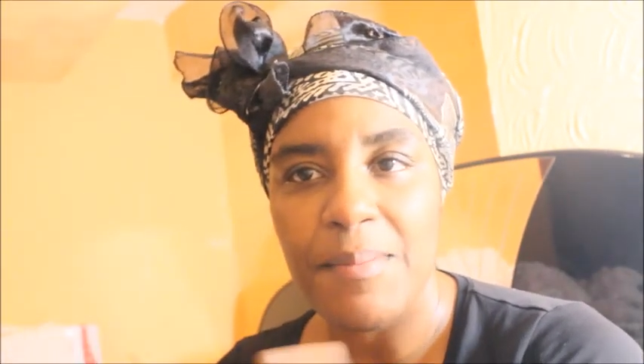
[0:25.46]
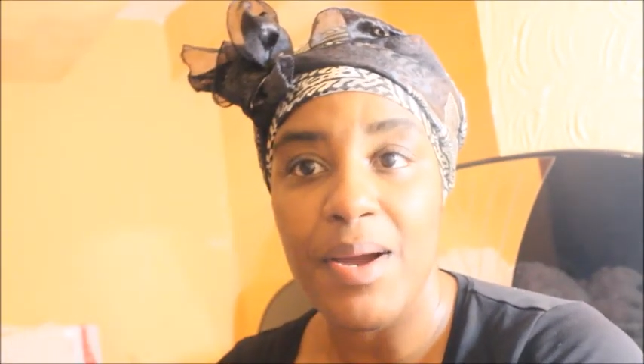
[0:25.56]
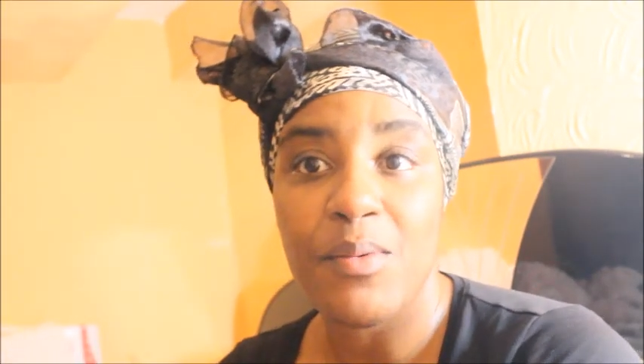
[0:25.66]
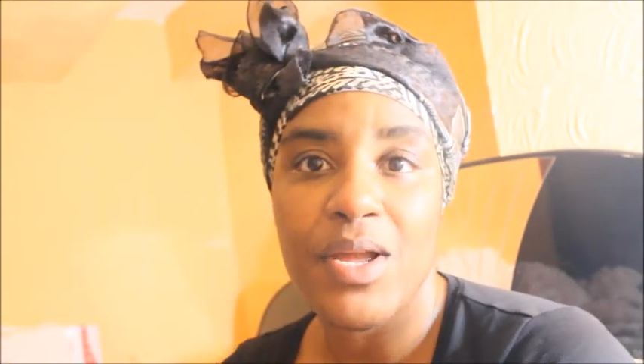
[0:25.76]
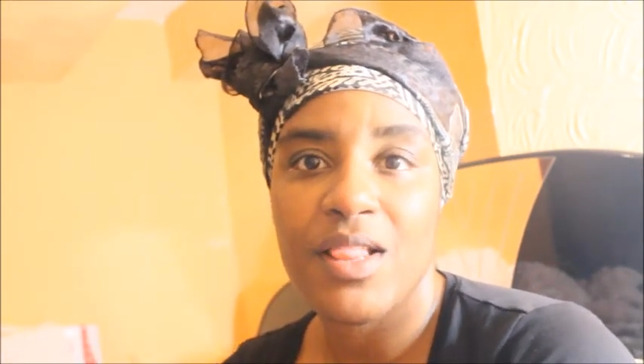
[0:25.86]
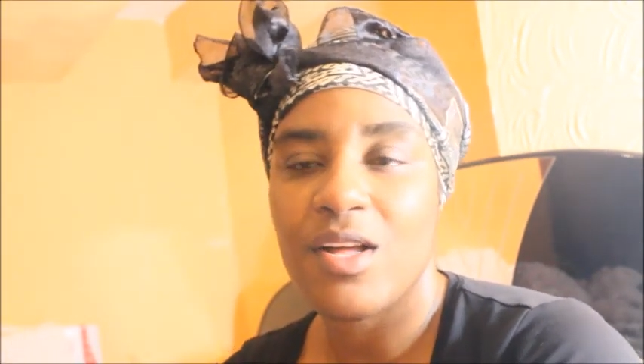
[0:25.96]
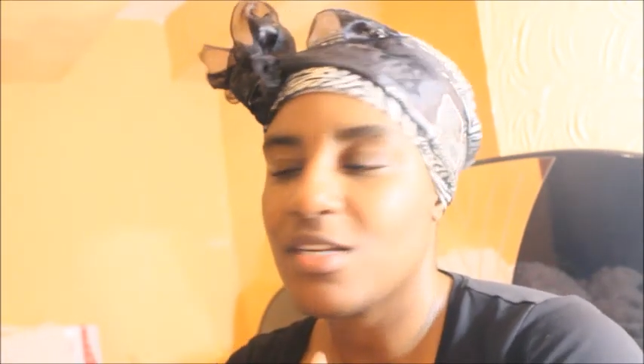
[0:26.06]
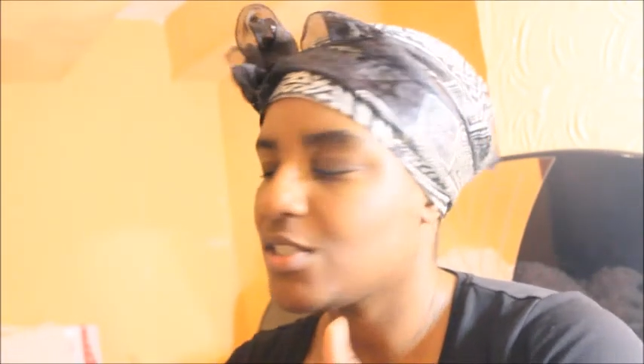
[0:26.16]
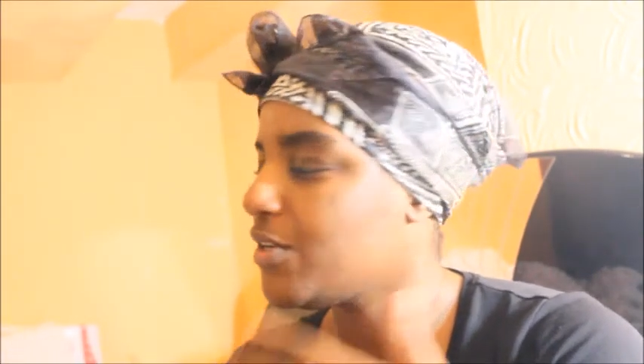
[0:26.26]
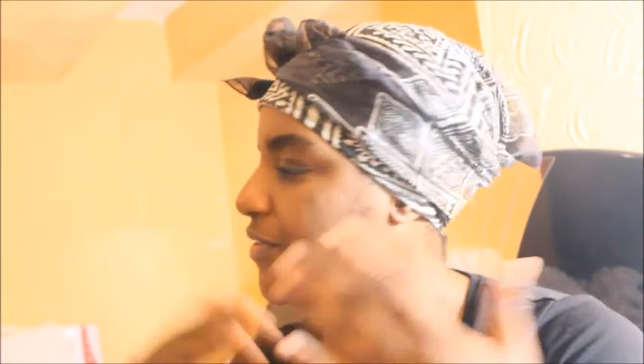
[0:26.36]
My weight
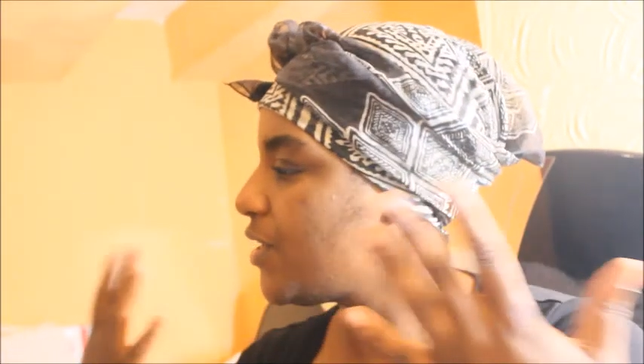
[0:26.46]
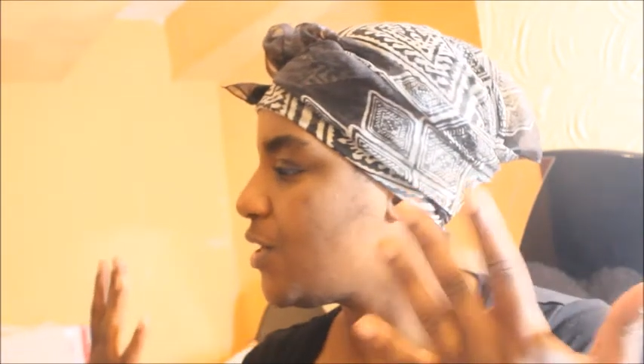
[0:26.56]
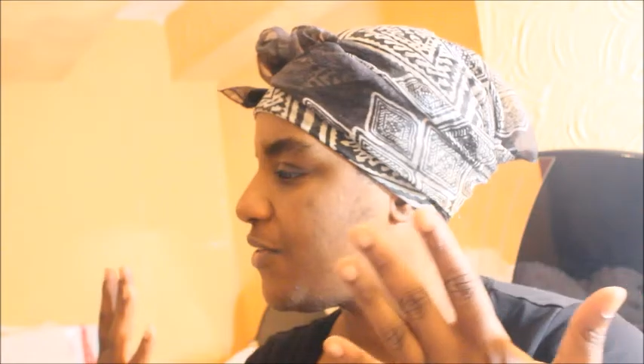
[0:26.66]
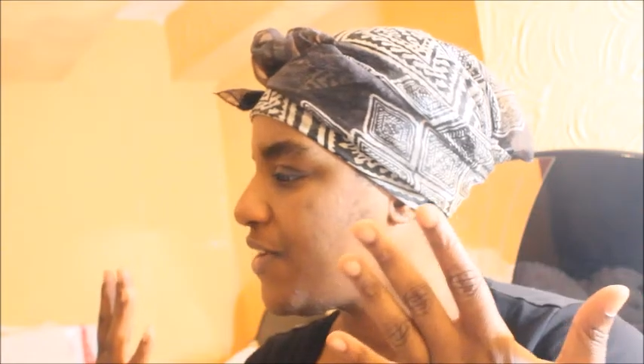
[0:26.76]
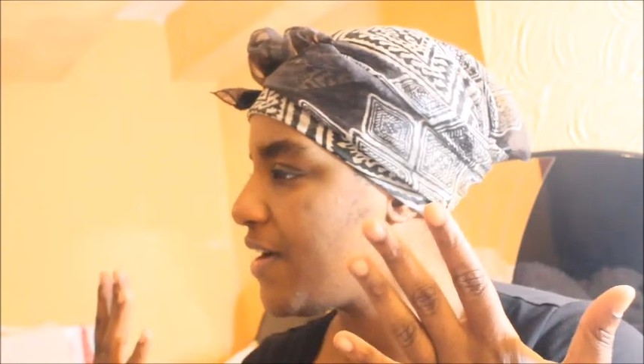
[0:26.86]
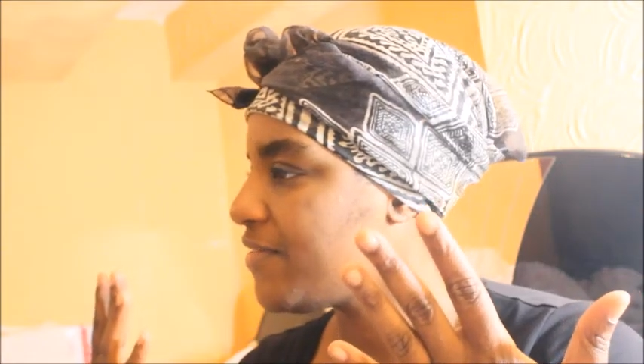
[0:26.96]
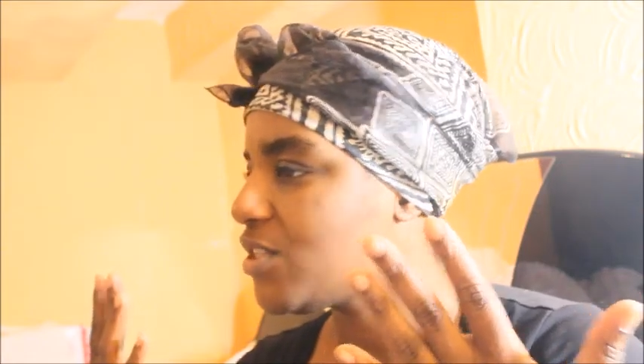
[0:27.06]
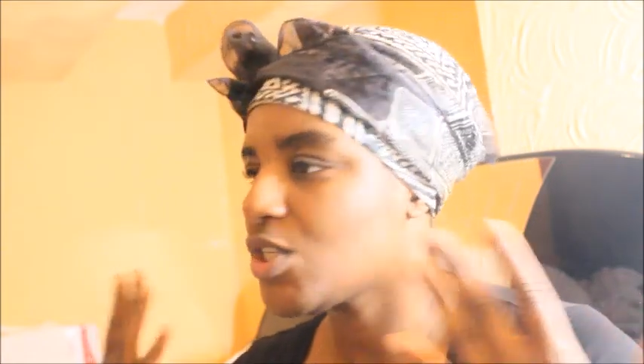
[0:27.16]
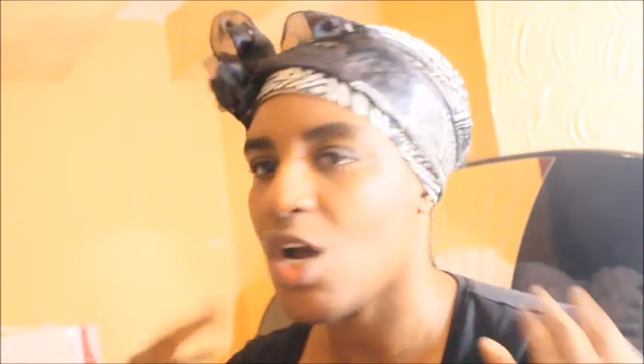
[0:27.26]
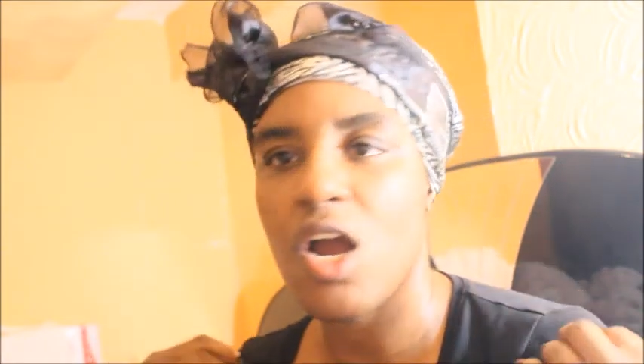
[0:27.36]
loss. You already know if I have the
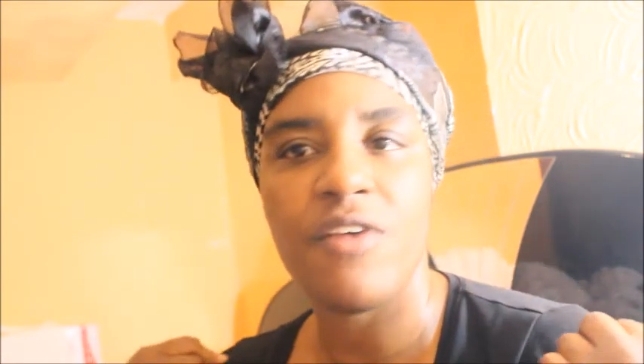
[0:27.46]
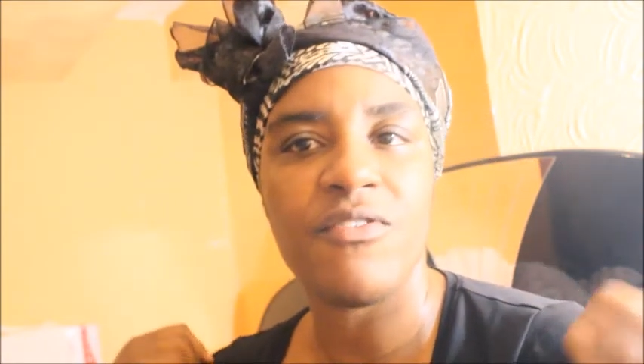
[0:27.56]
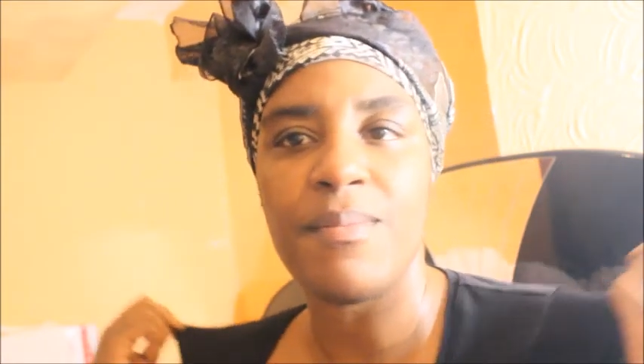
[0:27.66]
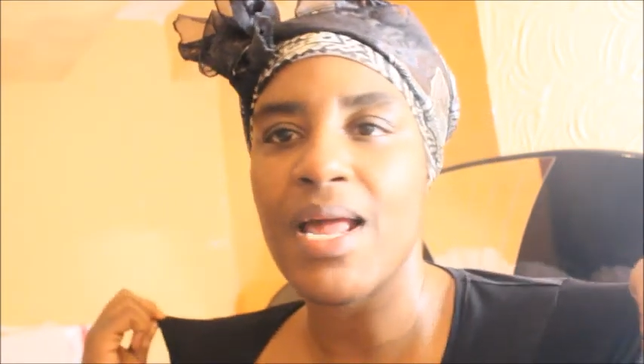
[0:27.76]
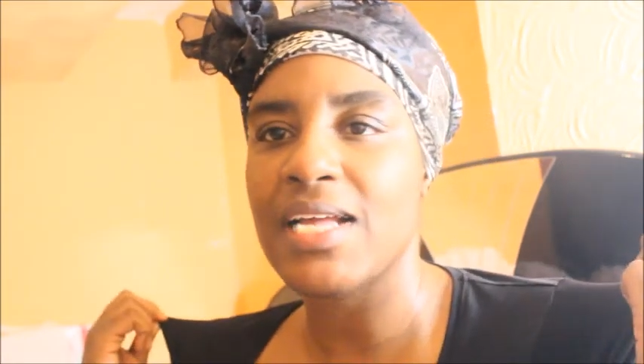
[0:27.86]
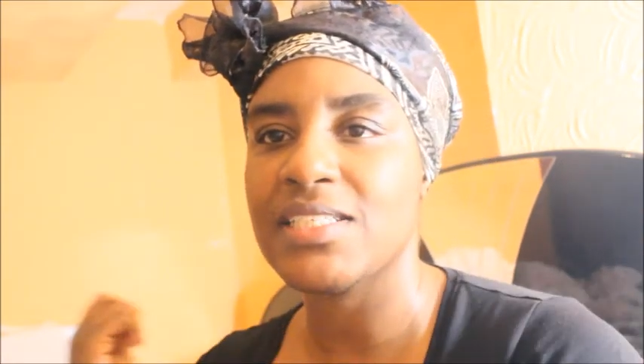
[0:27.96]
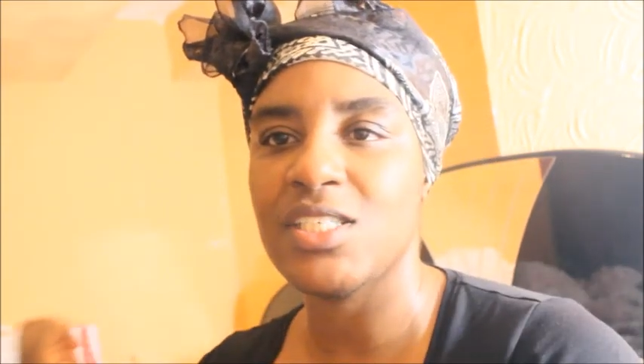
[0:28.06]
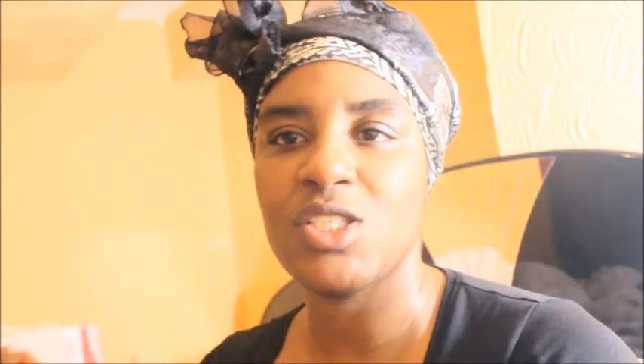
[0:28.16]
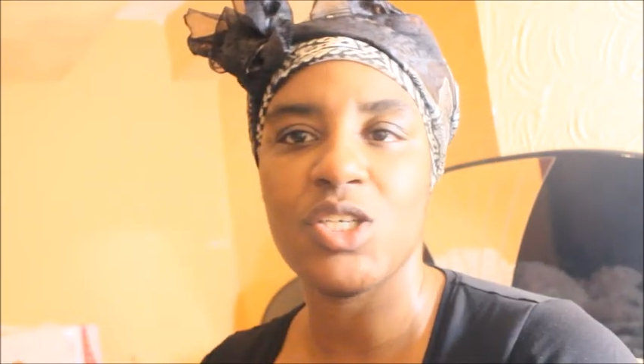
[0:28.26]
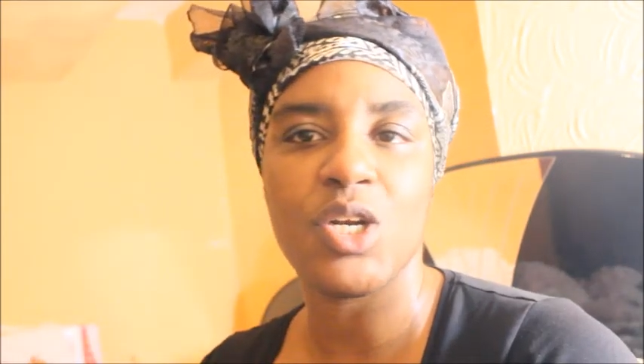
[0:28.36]
scarf, a black
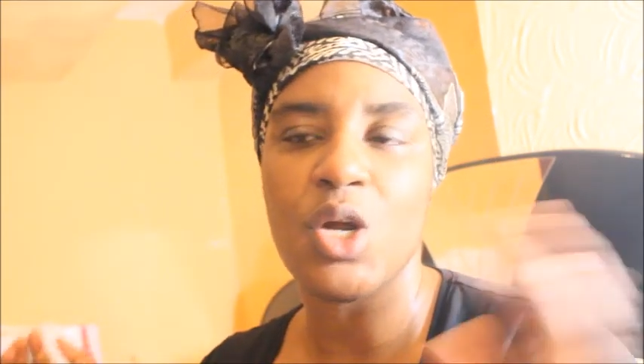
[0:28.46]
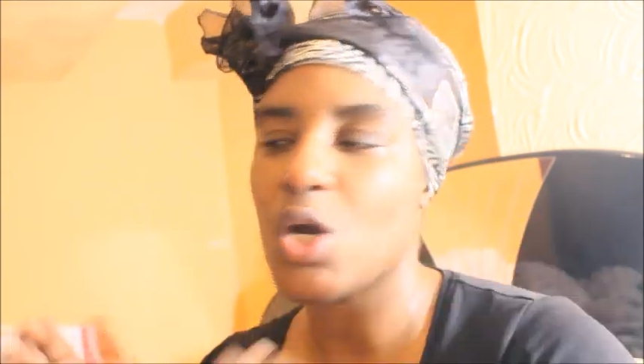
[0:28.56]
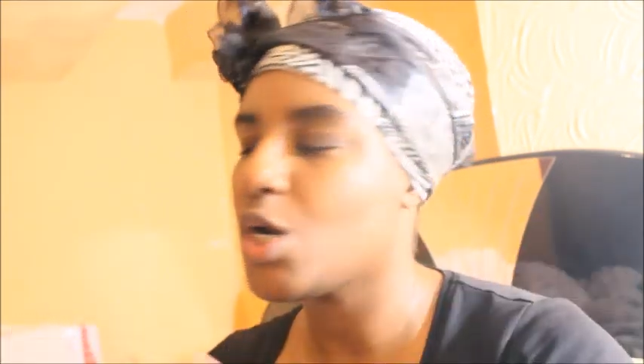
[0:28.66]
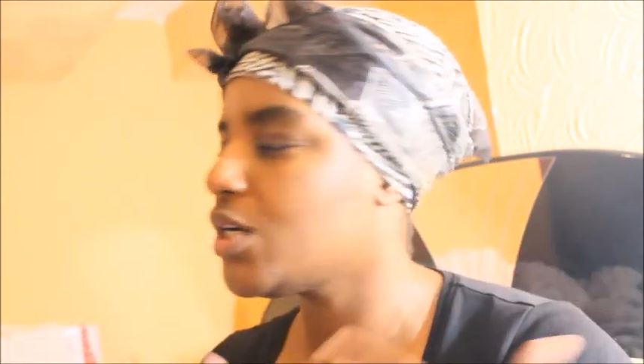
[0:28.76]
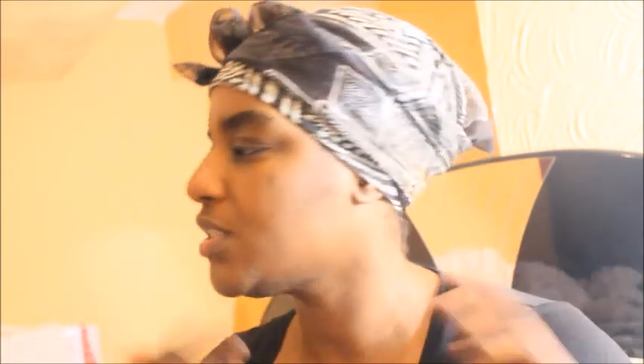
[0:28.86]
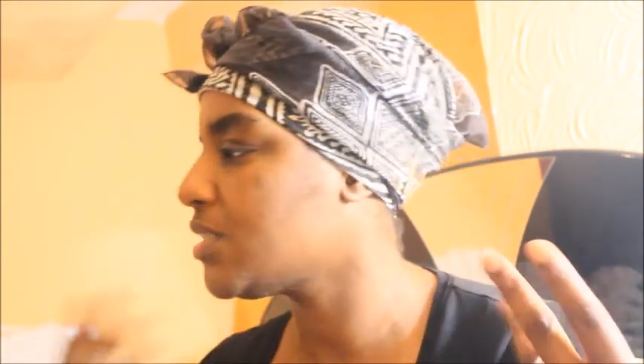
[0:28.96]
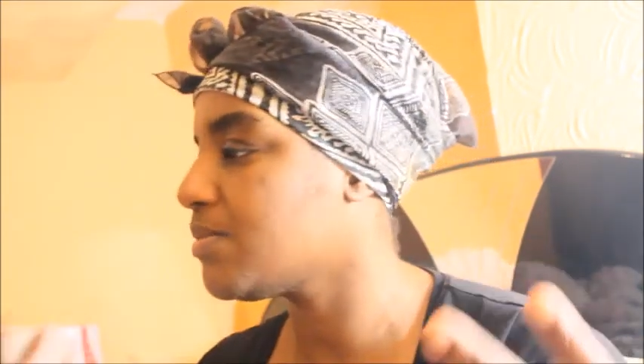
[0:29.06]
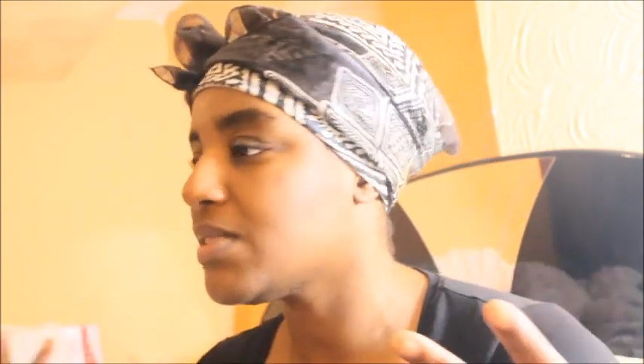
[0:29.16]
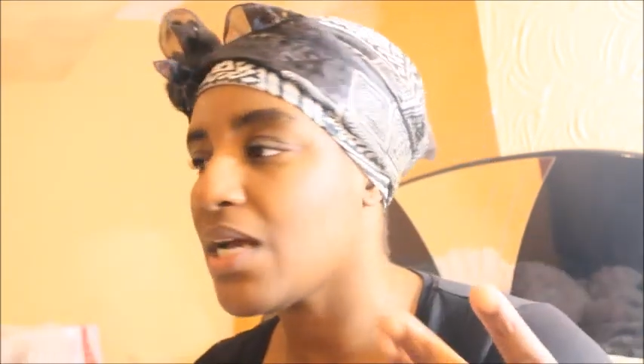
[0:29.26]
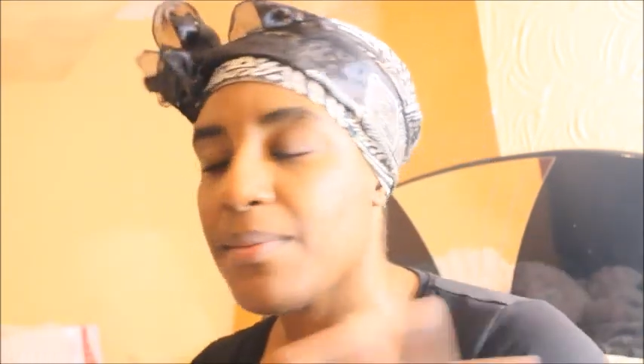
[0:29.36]
t-shirt on, or
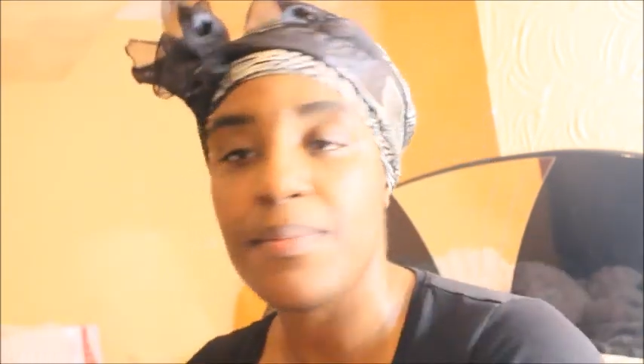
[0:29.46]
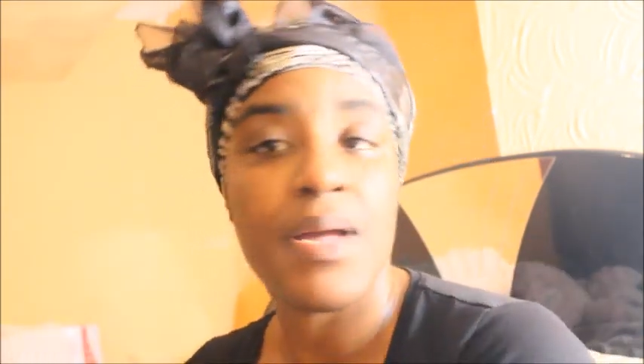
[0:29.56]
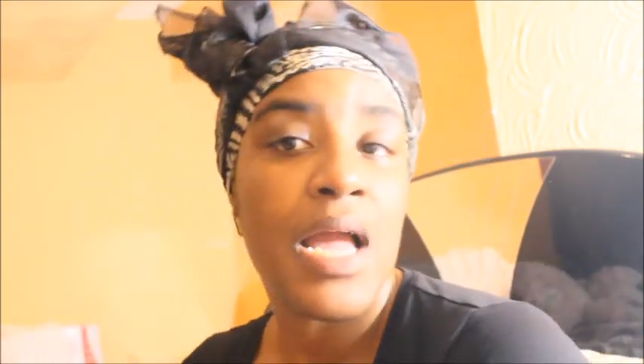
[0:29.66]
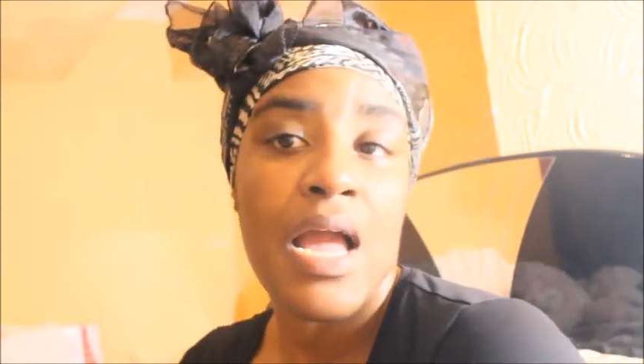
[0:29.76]
some type